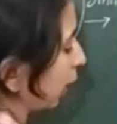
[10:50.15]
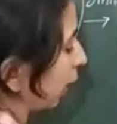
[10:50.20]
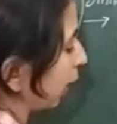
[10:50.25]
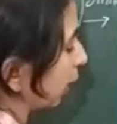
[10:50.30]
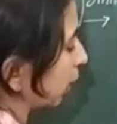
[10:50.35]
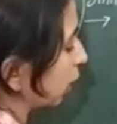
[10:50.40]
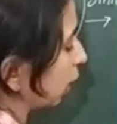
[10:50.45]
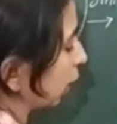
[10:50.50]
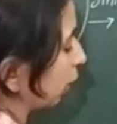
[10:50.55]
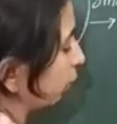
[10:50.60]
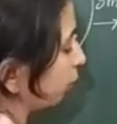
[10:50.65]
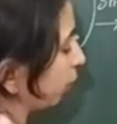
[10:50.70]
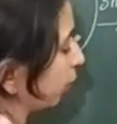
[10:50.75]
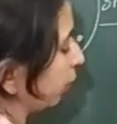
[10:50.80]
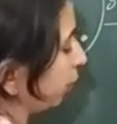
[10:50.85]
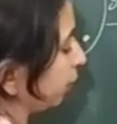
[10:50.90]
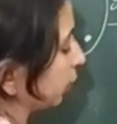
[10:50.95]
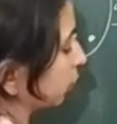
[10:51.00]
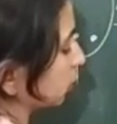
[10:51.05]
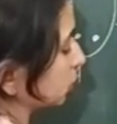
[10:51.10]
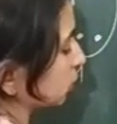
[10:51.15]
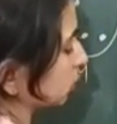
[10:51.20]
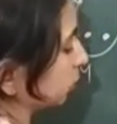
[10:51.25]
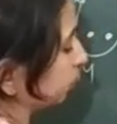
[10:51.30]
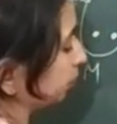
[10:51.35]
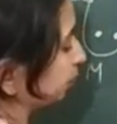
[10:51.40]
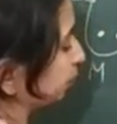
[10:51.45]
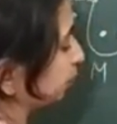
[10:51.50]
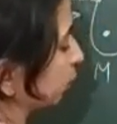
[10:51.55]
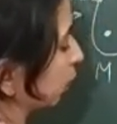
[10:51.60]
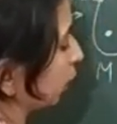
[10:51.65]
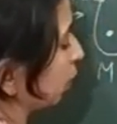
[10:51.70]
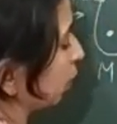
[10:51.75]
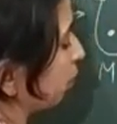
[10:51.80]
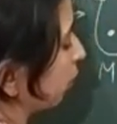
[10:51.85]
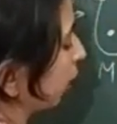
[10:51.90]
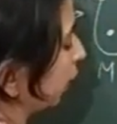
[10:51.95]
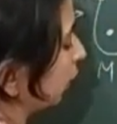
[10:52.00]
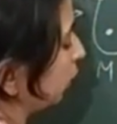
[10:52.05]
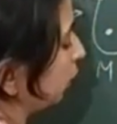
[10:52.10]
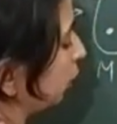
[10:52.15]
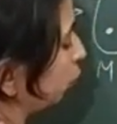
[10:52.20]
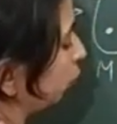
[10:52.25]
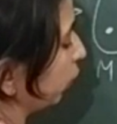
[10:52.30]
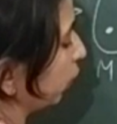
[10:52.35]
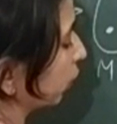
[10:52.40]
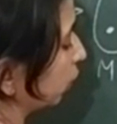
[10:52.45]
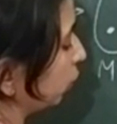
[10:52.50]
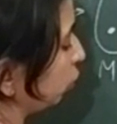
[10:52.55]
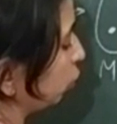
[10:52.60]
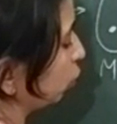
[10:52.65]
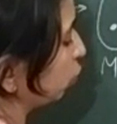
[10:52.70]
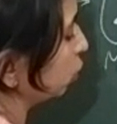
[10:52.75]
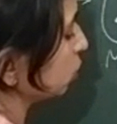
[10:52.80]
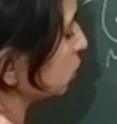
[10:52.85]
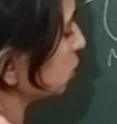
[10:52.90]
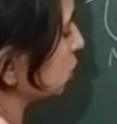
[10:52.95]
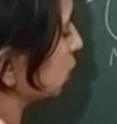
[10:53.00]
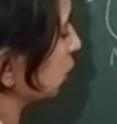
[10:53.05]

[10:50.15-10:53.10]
egg apparatus. Combinedly we can use